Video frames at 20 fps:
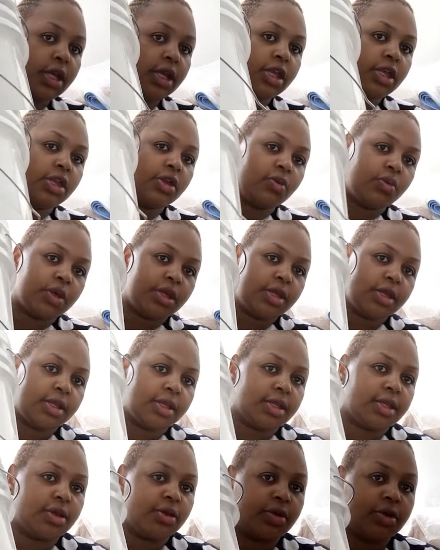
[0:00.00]
each which
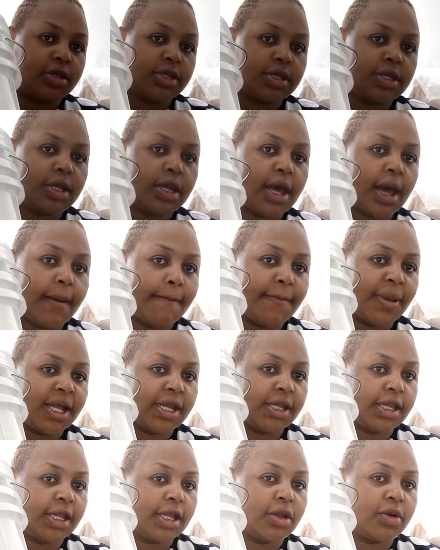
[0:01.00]
is not a
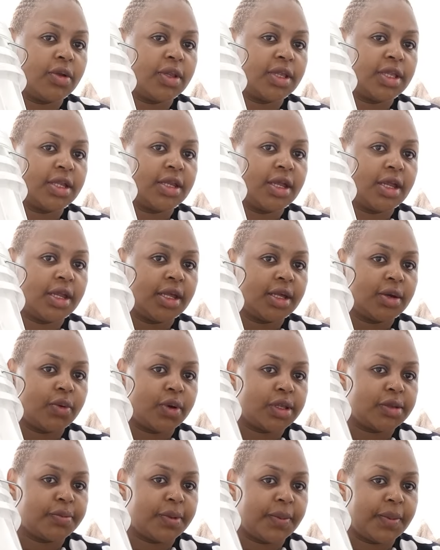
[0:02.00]
bad deal considering
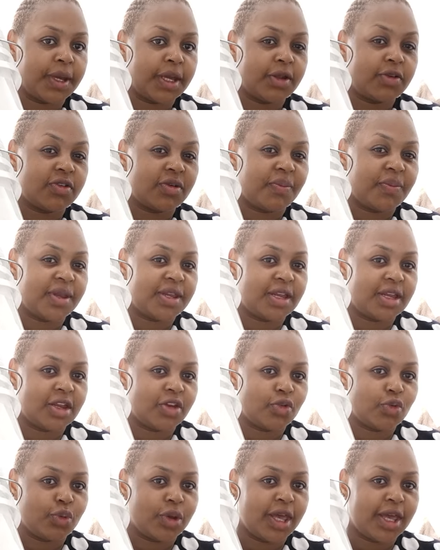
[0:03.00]
cost market to pattern na
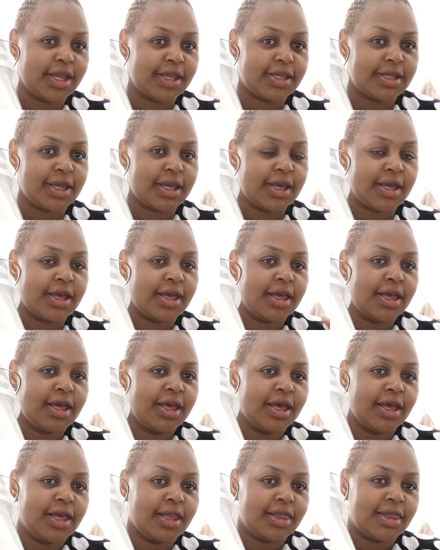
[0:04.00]
280
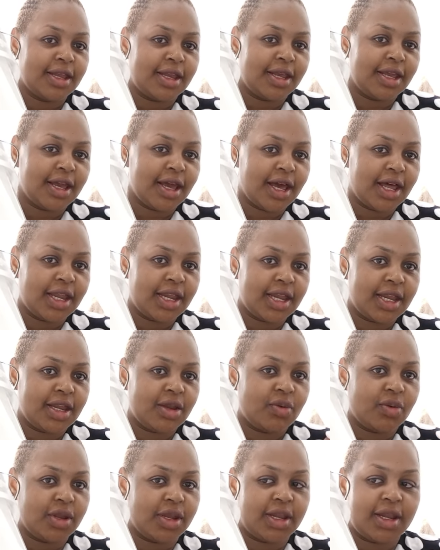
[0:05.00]

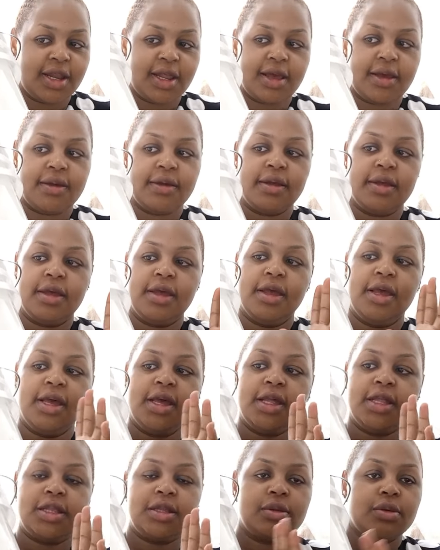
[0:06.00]
300 kuendelea
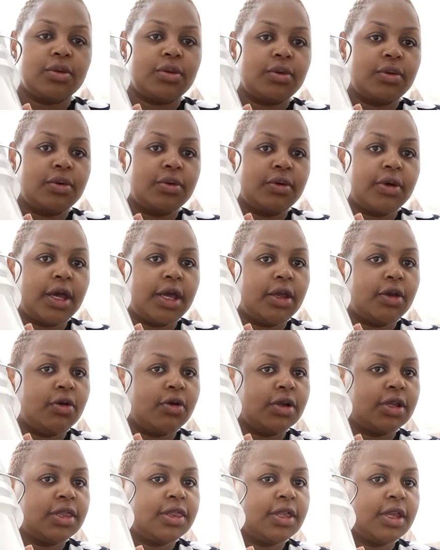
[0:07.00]
so i
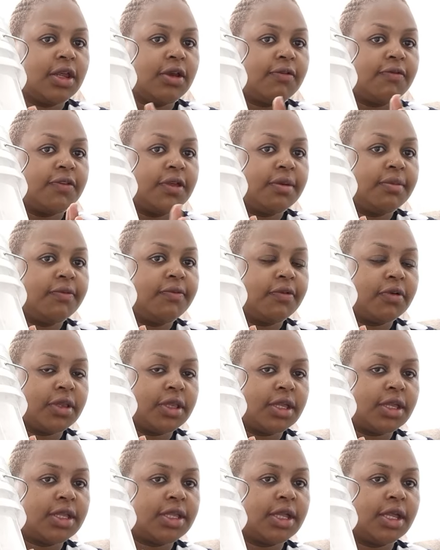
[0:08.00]
got three of them for
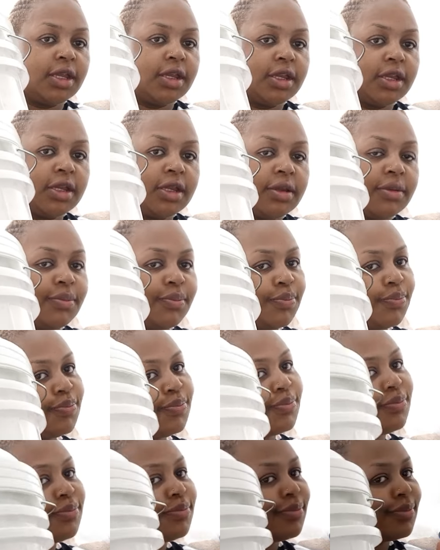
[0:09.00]
600
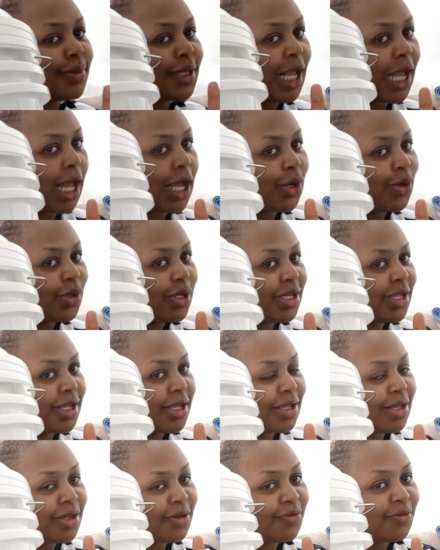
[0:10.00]
a good
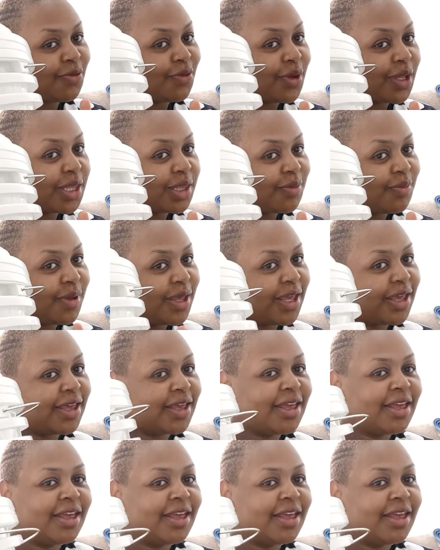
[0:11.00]
deal if you ask me